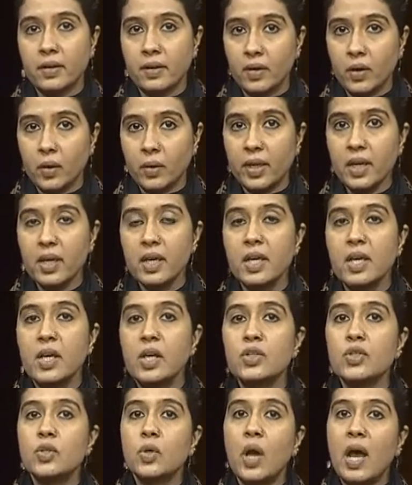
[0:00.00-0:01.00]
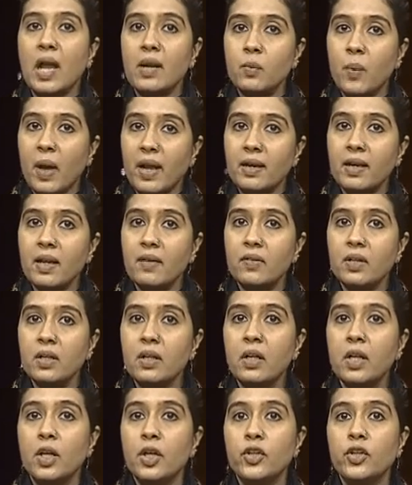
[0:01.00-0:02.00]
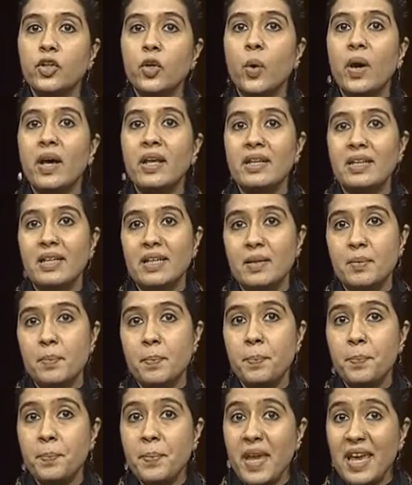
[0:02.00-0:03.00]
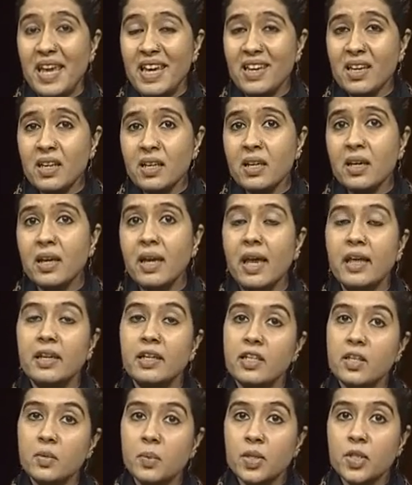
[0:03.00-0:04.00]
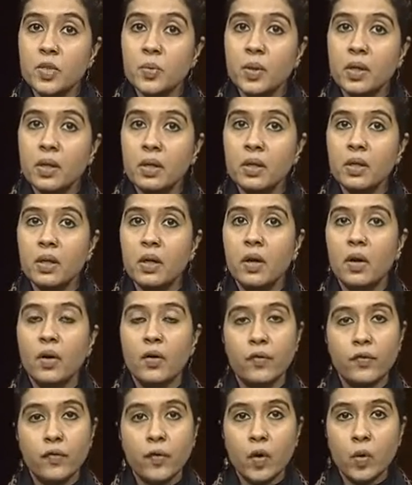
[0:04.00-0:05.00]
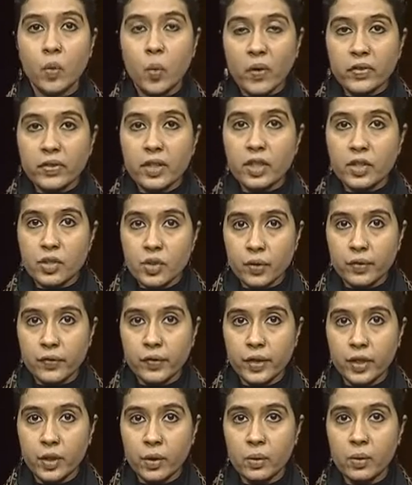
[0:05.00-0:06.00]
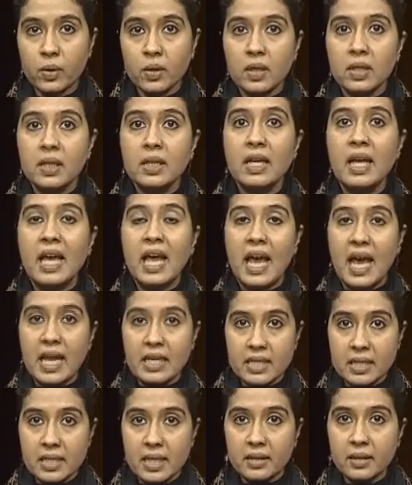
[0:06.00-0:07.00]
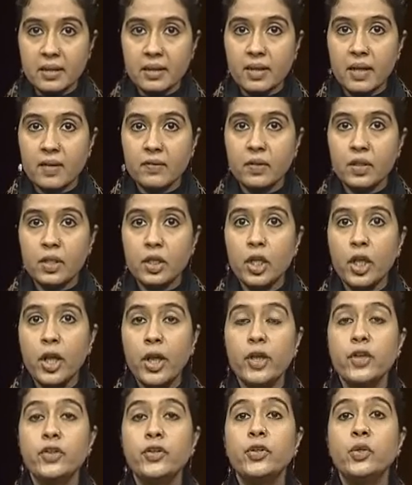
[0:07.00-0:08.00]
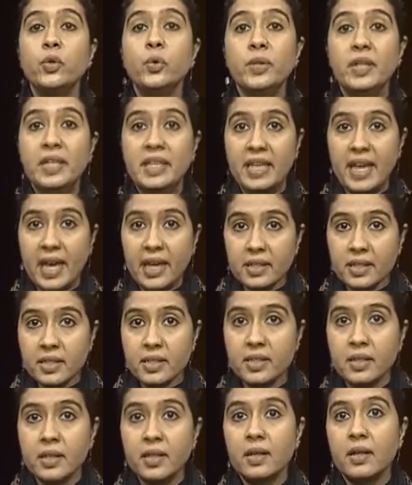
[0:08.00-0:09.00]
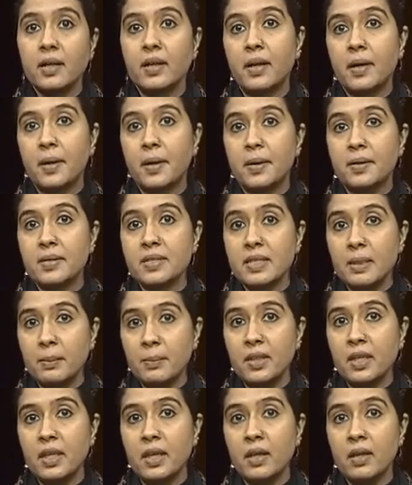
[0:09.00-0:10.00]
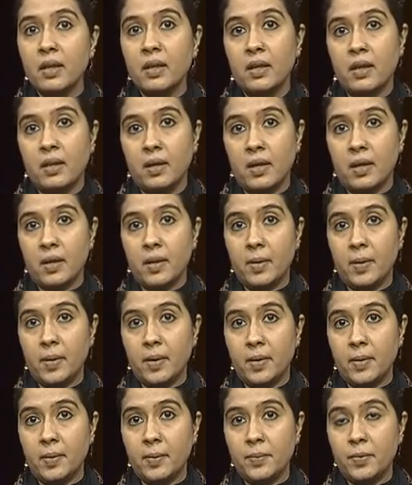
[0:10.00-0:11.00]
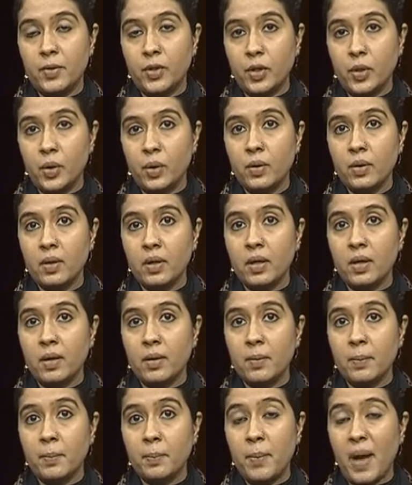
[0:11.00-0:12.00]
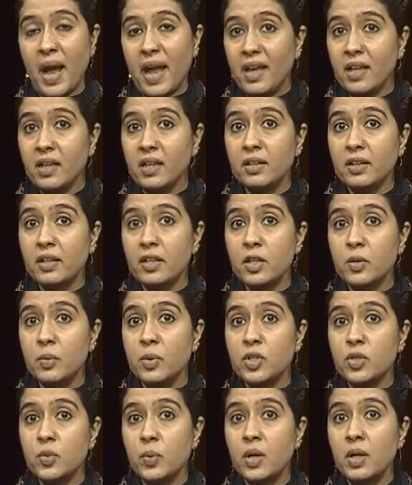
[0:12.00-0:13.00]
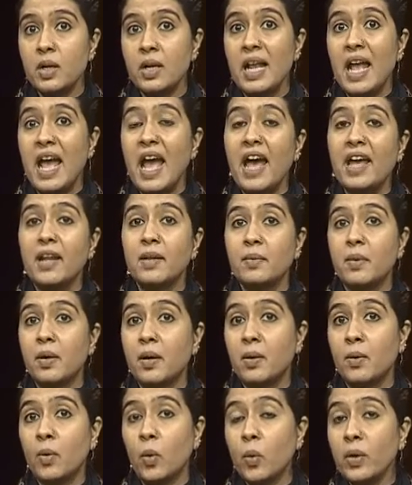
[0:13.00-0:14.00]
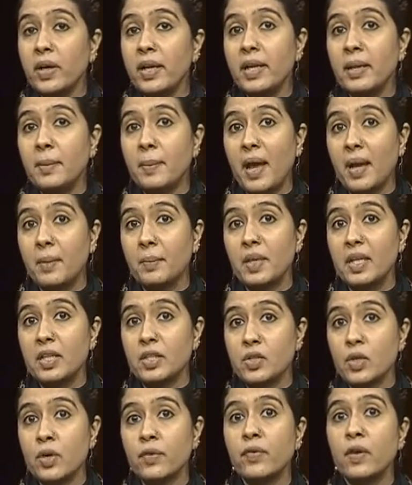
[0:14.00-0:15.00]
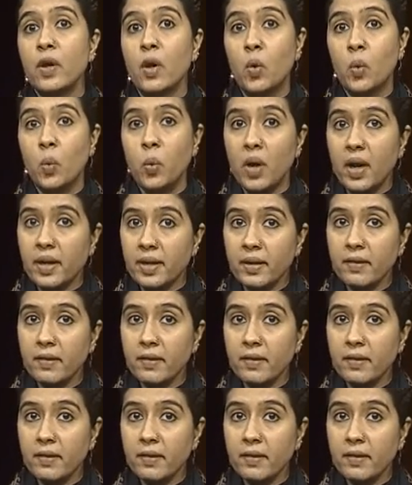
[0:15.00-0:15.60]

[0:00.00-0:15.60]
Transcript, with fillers: Okay. So, at one level, you are paying an individual for what they do for you. At another level, you get uh, something uh, uh, you know, uh, by another individual uh, uh, only by means of working